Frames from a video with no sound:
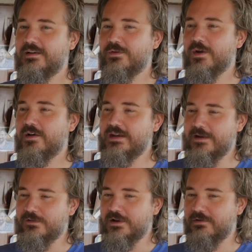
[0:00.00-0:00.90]
around
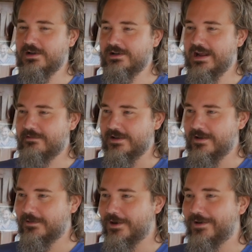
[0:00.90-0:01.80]
every ingredient having
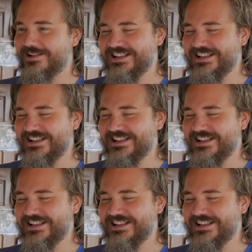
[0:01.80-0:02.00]
alcohol.